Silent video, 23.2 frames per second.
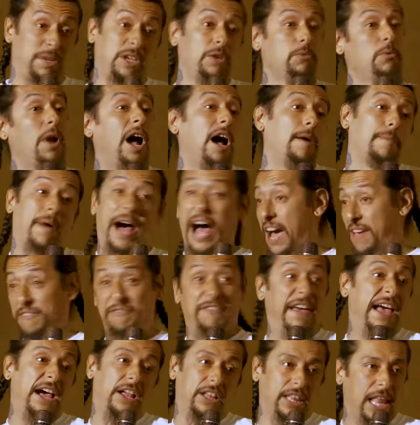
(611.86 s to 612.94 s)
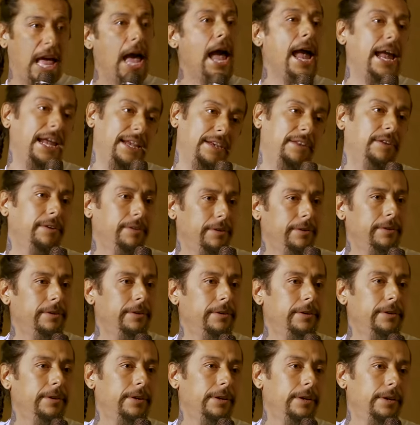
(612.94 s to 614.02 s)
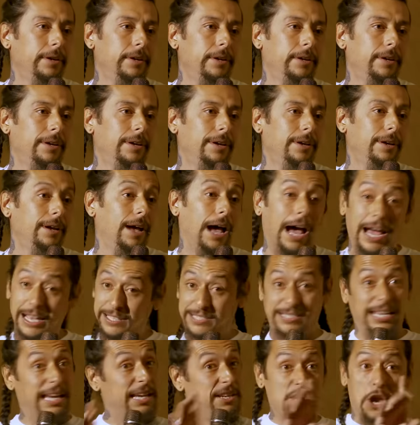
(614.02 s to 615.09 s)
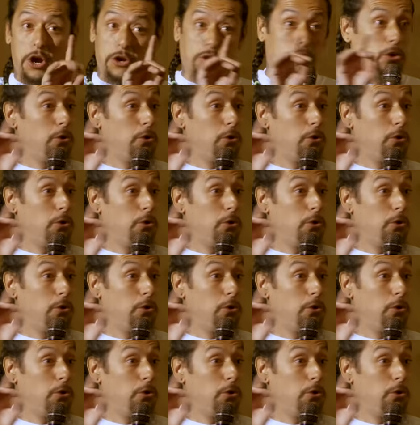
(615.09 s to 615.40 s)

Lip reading: me, Rob. I valeted. I said, no,